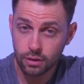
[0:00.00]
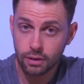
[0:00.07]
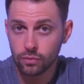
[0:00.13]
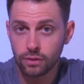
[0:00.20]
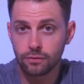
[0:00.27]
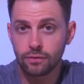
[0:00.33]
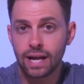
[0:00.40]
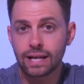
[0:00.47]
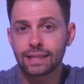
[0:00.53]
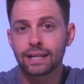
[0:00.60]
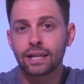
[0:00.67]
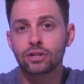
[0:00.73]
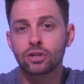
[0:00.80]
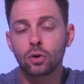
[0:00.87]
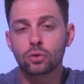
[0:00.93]
The fact that
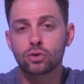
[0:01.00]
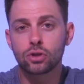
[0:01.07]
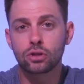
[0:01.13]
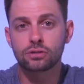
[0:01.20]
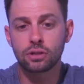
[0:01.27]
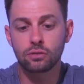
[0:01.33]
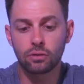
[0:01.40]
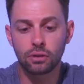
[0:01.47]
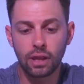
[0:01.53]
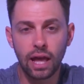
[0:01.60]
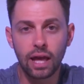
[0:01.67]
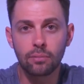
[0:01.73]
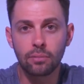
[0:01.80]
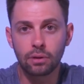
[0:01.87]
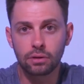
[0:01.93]
I don't trust the
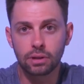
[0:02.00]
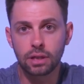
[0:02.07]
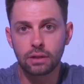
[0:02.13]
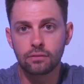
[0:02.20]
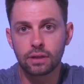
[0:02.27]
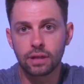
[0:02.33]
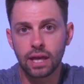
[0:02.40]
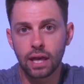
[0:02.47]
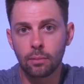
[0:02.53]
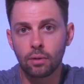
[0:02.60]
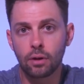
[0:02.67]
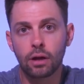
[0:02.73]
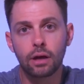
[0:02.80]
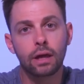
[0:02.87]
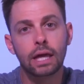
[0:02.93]
reliability of the
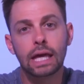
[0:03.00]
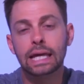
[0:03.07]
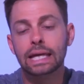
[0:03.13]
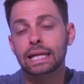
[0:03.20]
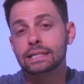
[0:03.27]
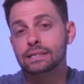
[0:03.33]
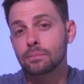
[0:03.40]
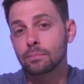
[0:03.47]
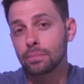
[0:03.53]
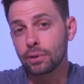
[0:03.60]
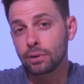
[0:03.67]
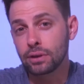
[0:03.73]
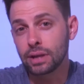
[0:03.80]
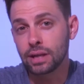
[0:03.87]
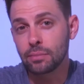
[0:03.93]
camera and its
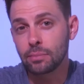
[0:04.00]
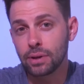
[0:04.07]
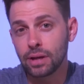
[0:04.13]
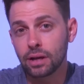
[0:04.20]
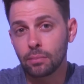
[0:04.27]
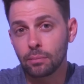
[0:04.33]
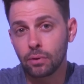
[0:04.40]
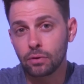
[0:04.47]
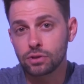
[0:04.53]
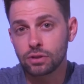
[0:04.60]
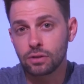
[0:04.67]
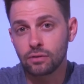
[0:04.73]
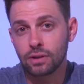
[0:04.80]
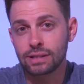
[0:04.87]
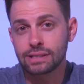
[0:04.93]
ability to pick up motion
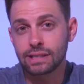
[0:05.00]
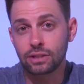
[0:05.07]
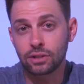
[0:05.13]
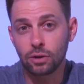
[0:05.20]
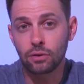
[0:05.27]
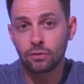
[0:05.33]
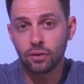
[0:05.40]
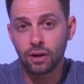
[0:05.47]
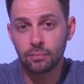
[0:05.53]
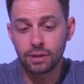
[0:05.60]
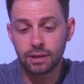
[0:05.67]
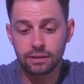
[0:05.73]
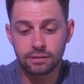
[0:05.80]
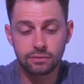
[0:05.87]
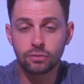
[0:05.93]
events and notify
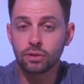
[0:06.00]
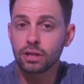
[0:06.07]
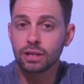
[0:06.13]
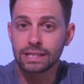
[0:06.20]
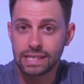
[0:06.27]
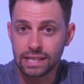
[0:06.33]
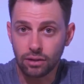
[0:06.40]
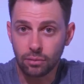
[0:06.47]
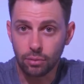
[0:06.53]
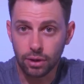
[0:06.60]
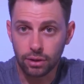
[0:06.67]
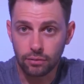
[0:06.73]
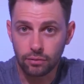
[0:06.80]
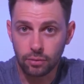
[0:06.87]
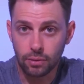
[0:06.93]
me is really a deal
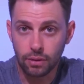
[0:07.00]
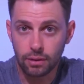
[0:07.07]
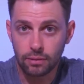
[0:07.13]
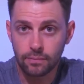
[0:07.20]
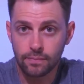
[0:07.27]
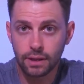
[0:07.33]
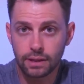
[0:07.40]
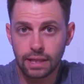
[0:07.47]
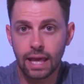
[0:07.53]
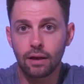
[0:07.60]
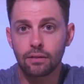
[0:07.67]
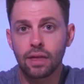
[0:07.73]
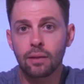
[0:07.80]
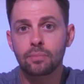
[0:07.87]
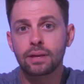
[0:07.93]
breaker for me. Now,
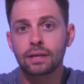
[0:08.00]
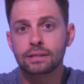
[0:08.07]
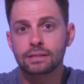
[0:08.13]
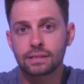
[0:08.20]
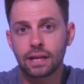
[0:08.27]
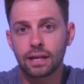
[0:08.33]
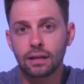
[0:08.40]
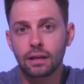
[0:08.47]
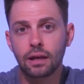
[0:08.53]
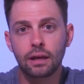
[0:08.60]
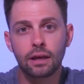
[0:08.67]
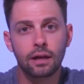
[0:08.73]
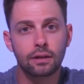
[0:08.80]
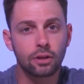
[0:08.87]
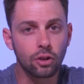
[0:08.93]
that being said,
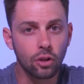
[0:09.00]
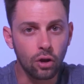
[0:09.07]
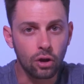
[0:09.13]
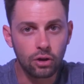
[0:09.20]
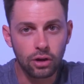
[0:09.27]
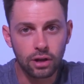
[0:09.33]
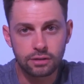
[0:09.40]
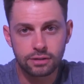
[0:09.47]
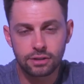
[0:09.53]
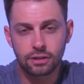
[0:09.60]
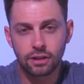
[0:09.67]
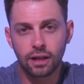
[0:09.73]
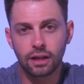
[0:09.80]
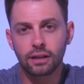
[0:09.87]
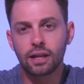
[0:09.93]
the longer answer,
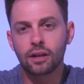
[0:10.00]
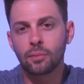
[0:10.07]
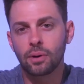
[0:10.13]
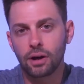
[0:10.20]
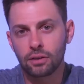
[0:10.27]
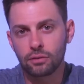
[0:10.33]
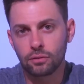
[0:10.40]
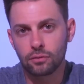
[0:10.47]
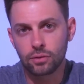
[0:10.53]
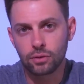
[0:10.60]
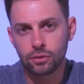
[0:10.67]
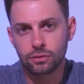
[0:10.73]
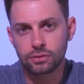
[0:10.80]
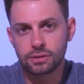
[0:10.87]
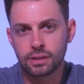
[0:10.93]
like a lot of my other
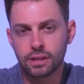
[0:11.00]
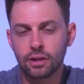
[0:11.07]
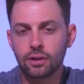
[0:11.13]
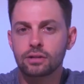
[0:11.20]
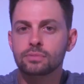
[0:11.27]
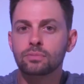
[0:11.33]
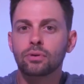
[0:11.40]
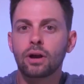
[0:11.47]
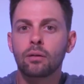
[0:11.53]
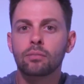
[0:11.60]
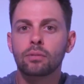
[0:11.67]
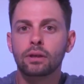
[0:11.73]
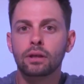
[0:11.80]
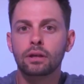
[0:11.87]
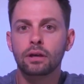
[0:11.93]
reviews, there is
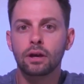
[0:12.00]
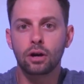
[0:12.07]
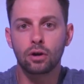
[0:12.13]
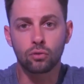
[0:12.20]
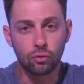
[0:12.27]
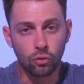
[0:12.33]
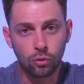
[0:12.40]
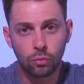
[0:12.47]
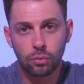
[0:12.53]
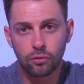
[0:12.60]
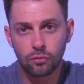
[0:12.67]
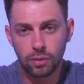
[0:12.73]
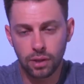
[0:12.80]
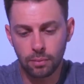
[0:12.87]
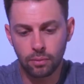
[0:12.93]
probably a group
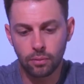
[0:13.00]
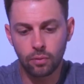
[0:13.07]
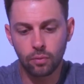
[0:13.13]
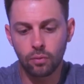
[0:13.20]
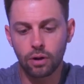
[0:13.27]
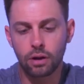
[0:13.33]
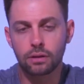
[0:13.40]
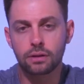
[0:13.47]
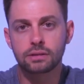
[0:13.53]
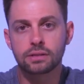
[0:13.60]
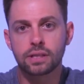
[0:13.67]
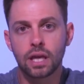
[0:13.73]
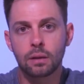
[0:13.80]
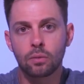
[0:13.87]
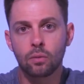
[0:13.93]
of people where this
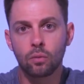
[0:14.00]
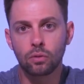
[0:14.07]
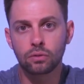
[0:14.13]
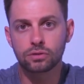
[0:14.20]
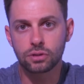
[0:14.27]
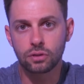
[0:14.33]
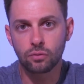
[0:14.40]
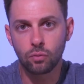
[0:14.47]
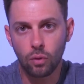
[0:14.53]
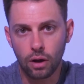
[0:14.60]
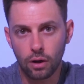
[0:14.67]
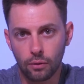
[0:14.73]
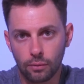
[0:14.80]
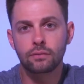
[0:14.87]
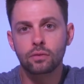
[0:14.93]
camera will serve
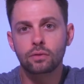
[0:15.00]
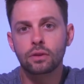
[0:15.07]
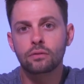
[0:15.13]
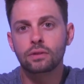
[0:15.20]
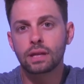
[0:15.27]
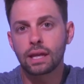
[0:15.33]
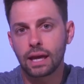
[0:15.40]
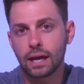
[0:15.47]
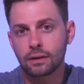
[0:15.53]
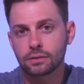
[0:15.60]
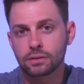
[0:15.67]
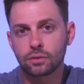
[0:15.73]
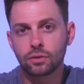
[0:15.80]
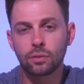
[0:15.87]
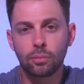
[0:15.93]
well. If you live in a
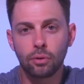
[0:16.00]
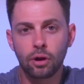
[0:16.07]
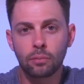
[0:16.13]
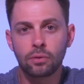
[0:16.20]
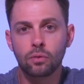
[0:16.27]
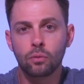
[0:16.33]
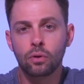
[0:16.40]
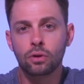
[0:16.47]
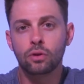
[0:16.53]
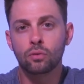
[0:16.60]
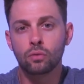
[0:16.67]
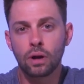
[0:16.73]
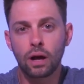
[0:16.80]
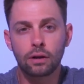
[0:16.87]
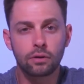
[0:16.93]
house or an apartment where your
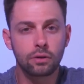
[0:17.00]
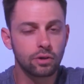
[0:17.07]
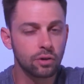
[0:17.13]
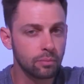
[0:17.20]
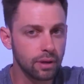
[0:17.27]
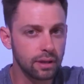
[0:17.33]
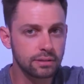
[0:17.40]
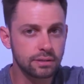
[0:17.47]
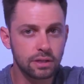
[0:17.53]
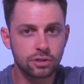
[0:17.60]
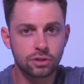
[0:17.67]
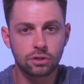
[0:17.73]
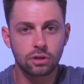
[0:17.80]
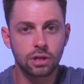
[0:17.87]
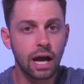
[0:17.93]
router and your base
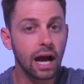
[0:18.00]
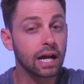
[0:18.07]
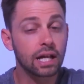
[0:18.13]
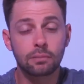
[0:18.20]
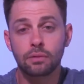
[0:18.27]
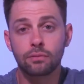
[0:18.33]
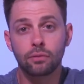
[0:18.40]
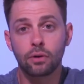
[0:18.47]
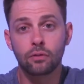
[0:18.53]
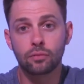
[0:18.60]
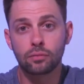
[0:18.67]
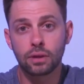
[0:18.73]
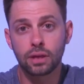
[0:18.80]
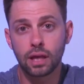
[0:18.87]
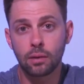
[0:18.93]
station are not going to be far from
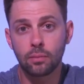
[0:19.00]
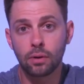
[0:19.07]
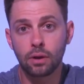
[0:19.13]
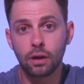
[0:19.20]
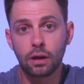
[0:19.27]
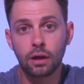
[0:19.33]
the camera,